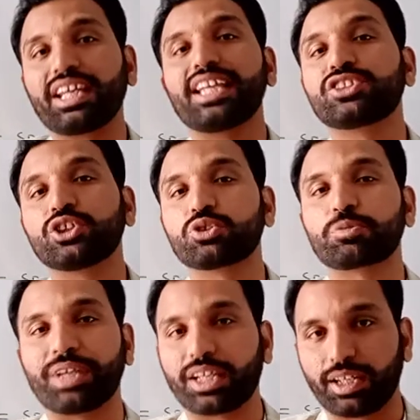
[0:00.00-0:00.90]
easy to
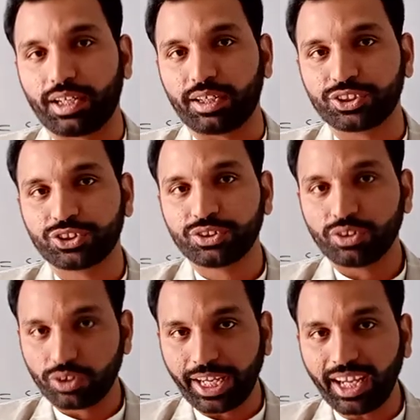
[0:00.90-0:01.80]
speak in English.
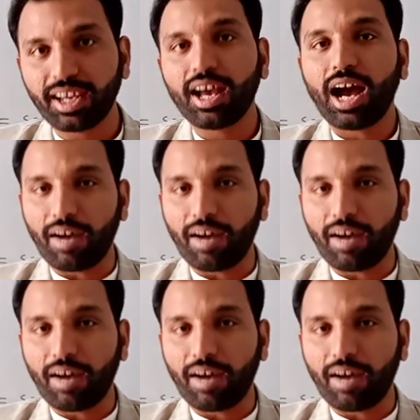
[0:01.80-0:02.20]
Okay?